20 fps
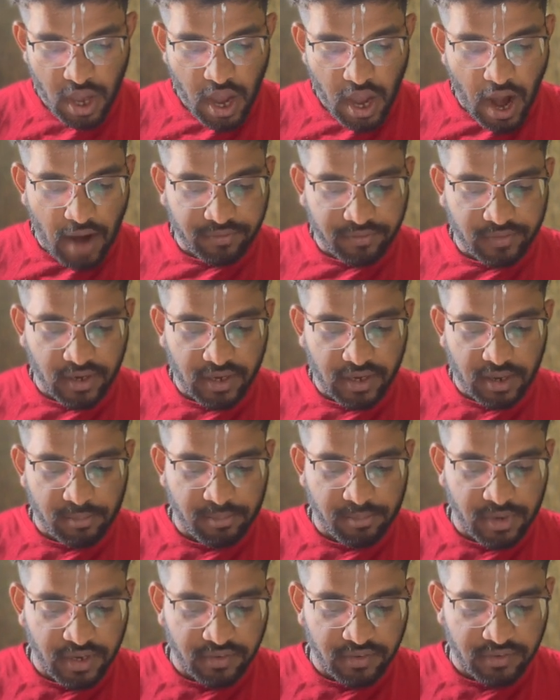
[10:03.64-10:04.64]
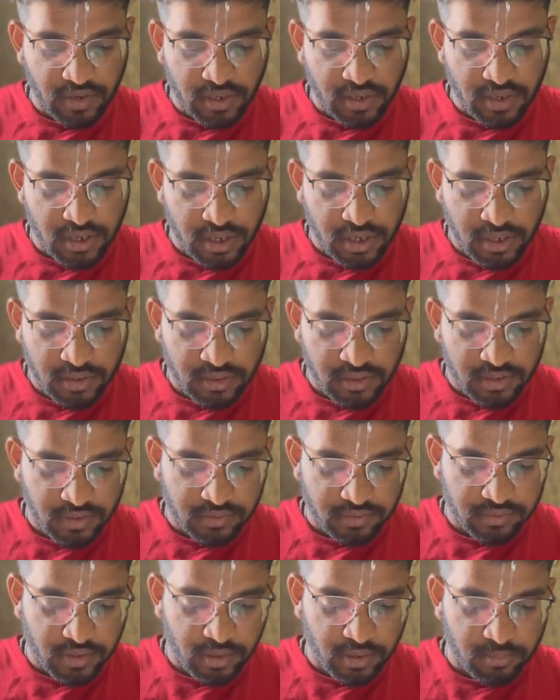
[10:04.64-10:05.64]
After completion, this
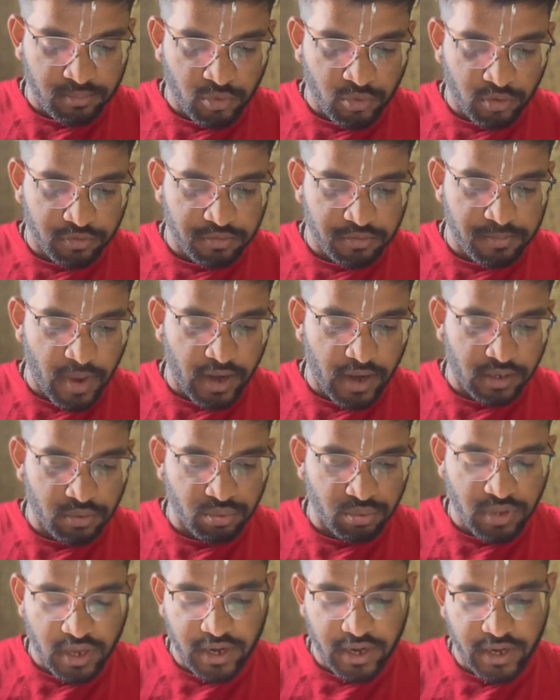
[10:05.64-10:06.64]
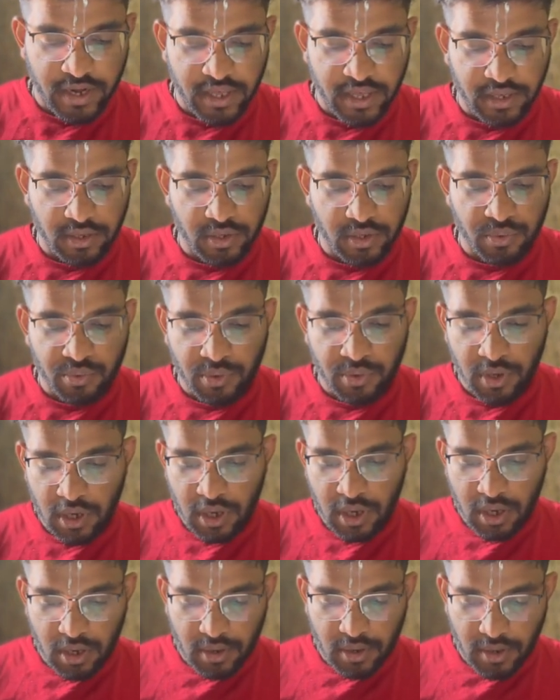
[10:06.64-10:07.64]
thing moves back to the ready queue.
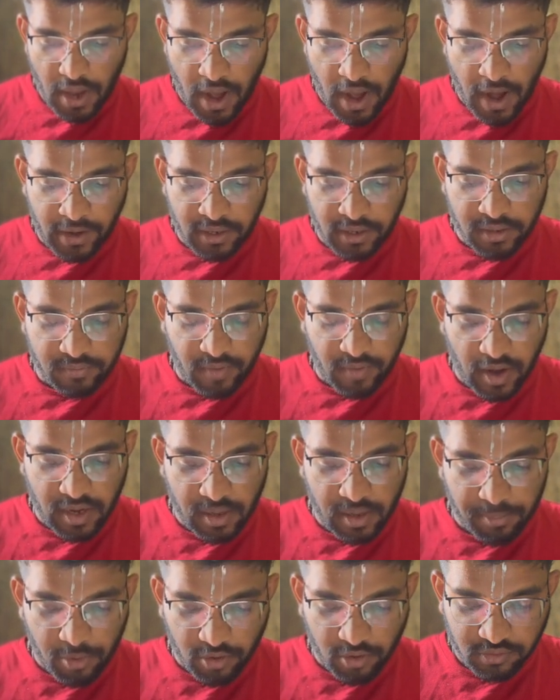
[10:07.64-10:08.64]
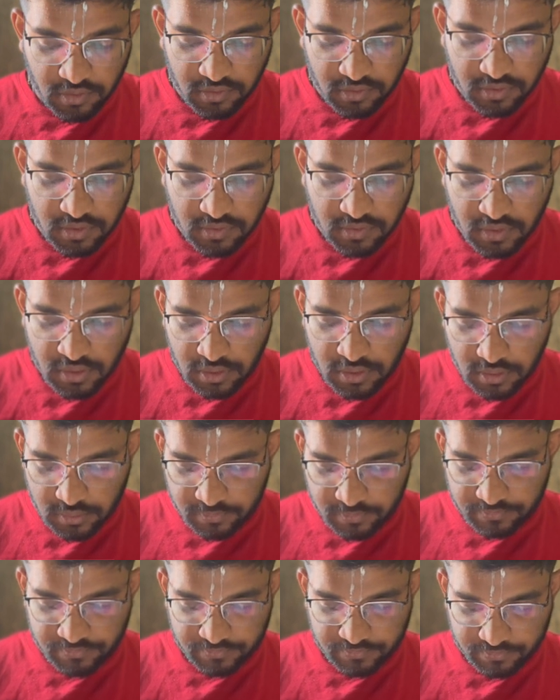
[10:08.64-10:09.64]
And while a process is in
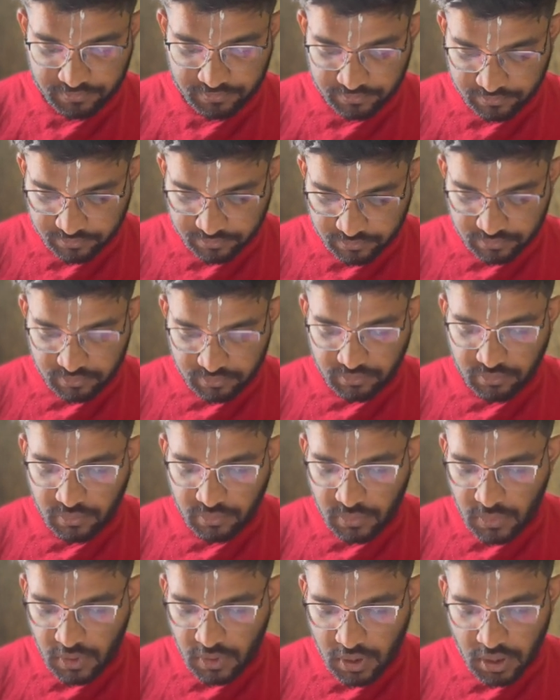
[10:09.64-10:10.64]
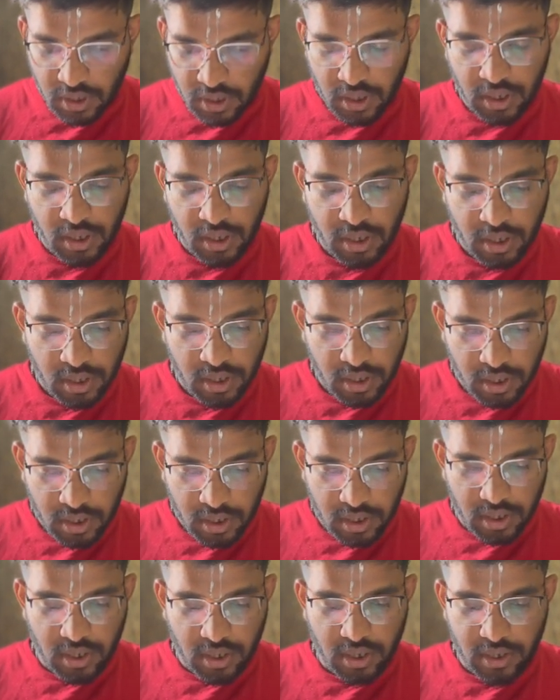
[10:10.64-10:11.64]
uh,
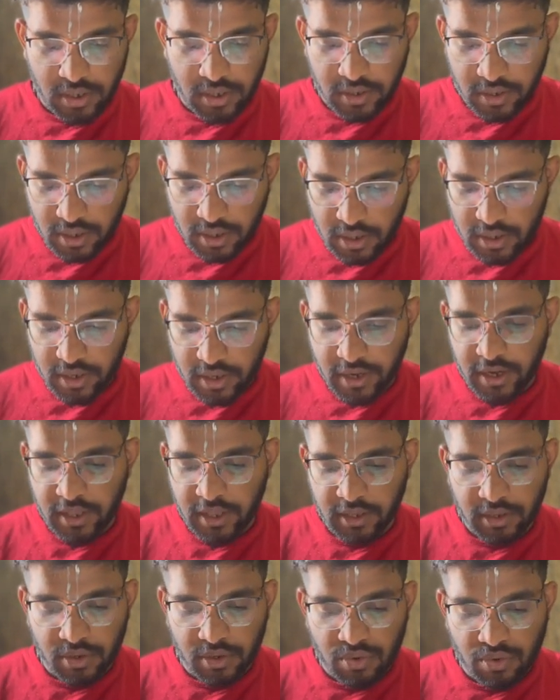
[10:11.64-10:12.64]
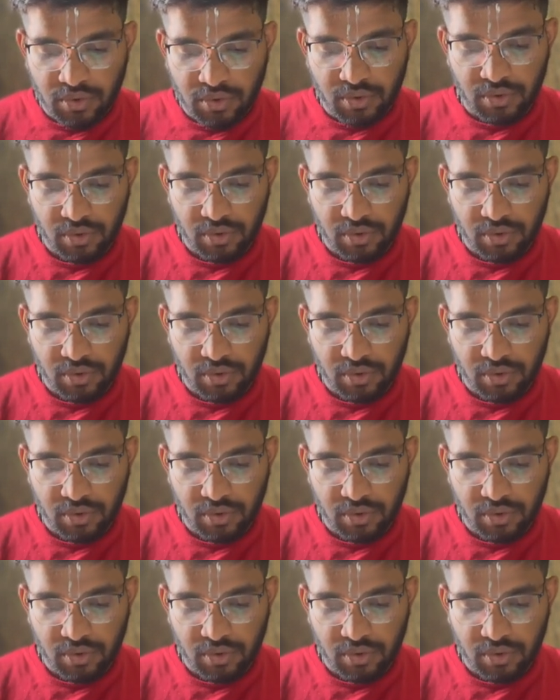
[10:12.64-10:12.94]
ready queue,